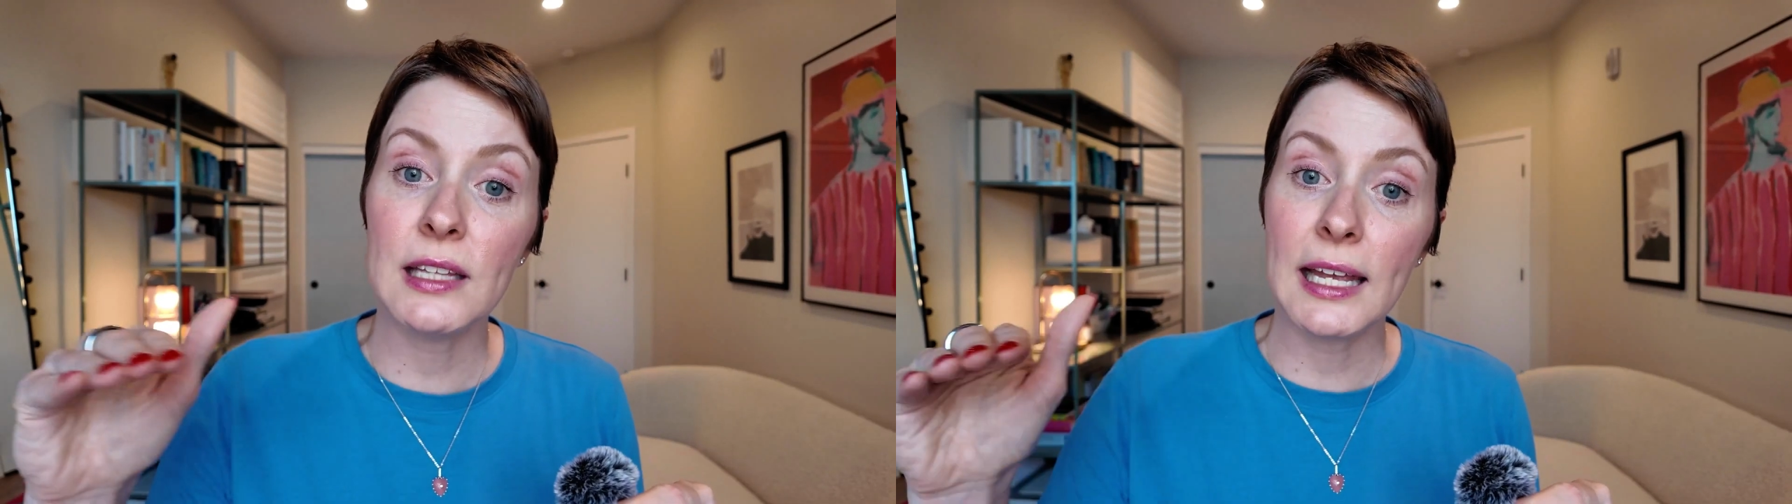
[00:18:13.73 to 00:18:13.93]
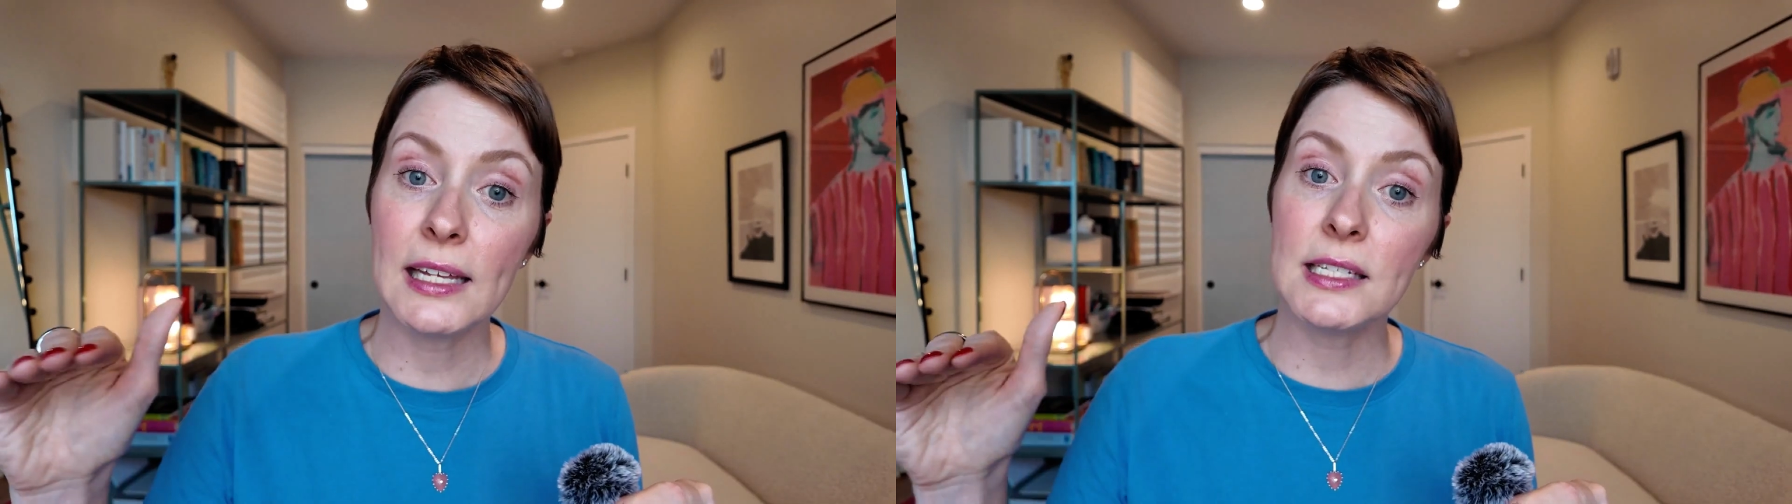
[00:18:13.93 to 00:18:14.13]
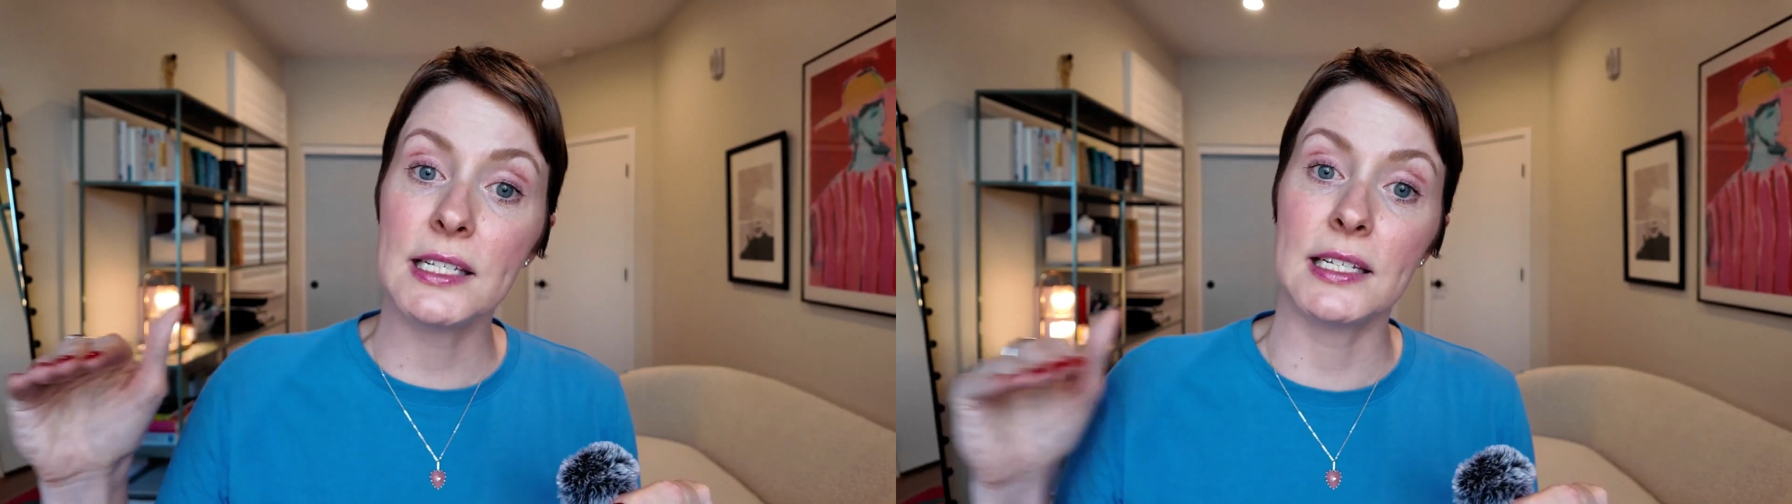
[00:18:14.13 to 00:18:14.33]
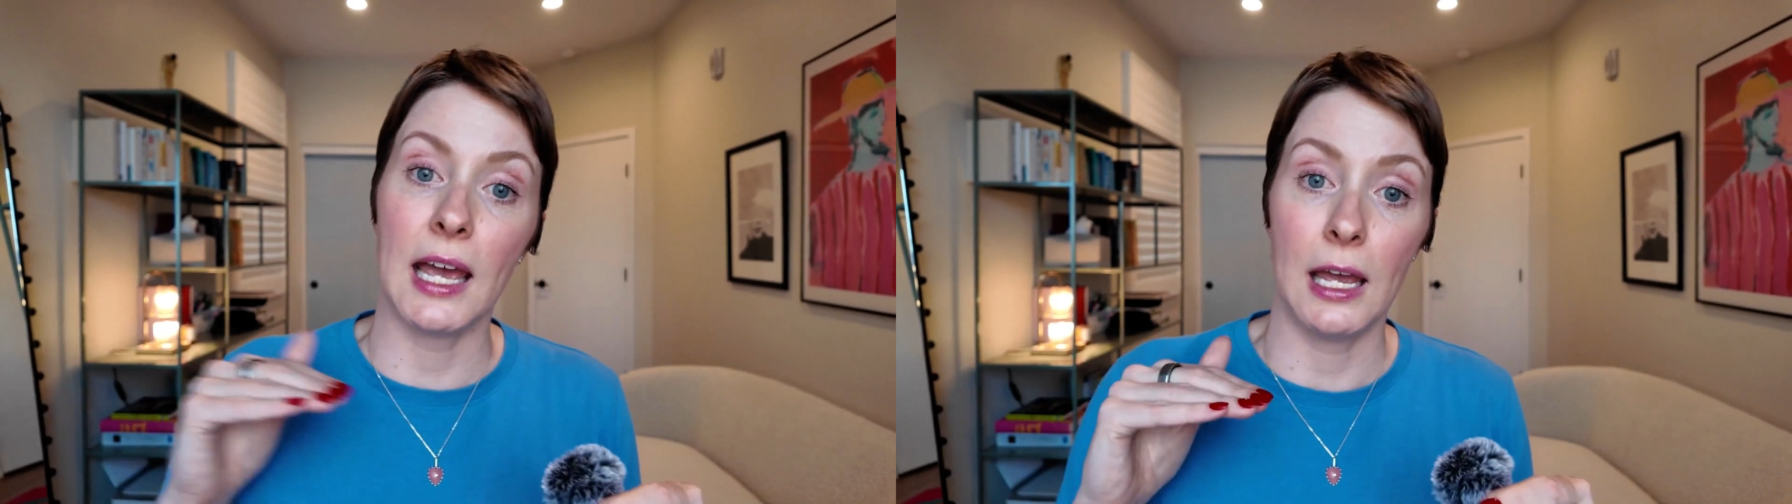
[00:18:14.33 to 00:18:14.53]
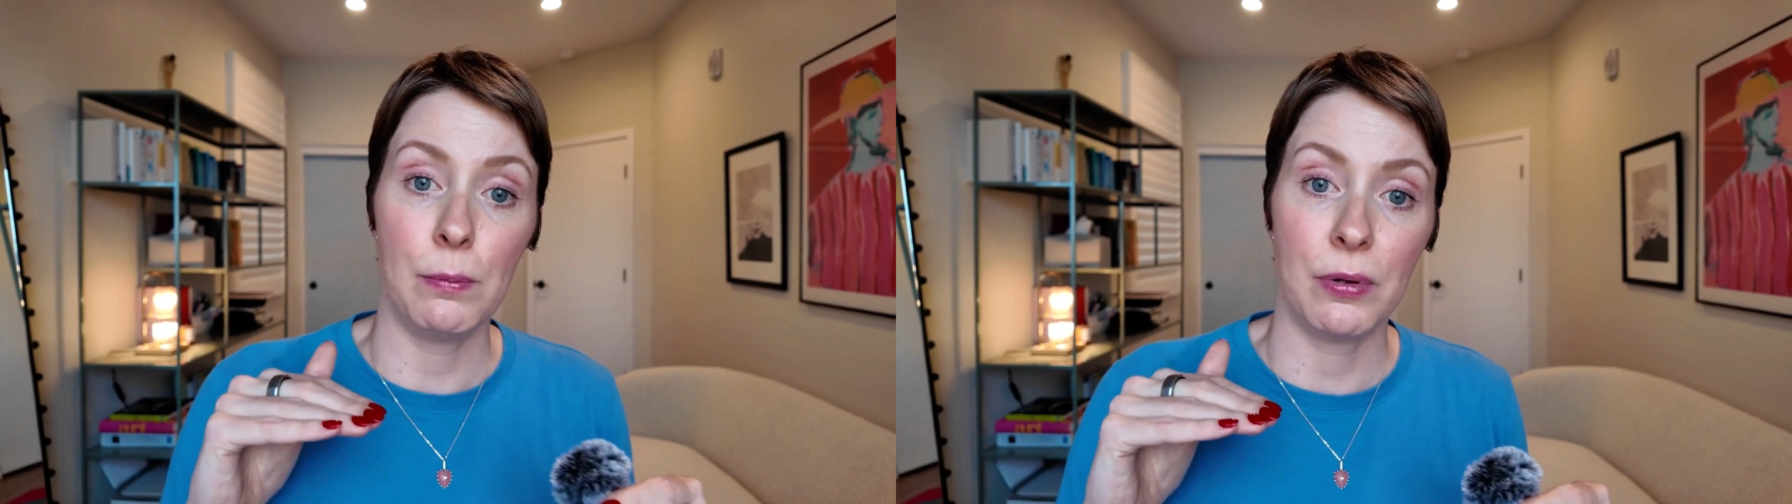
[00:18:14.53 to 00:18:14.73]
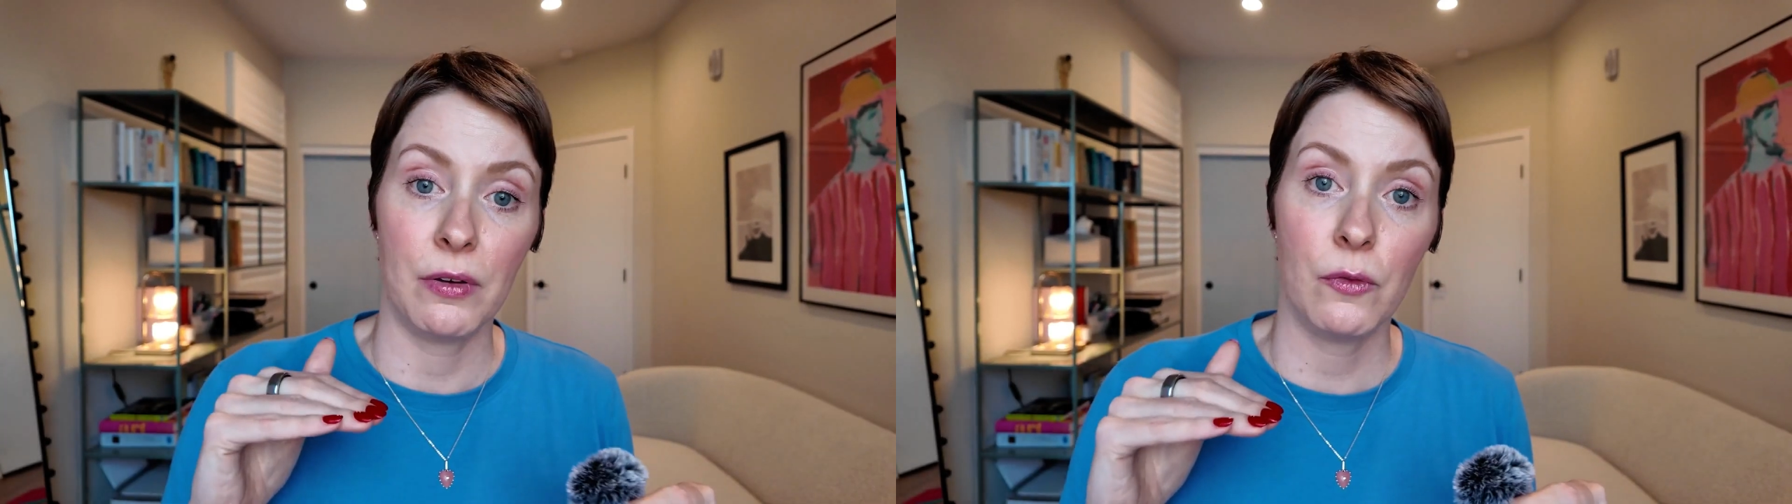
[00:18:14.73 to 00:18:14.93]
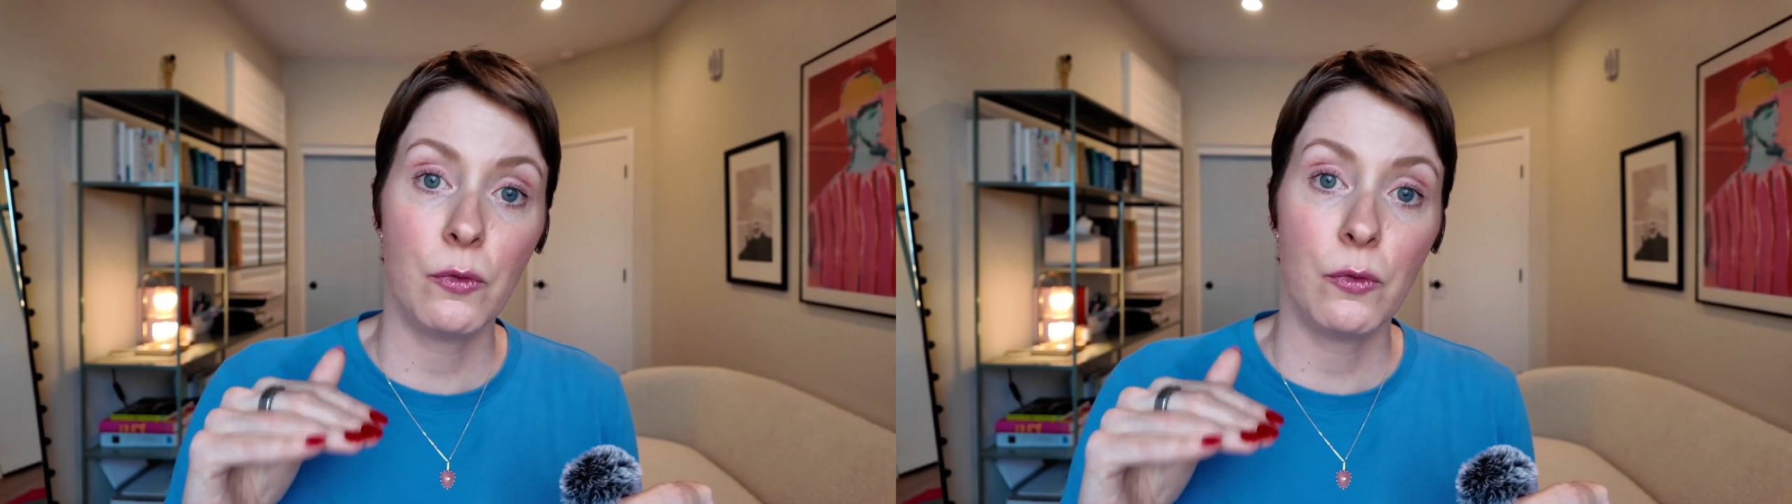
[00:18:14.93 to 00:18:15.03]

landscape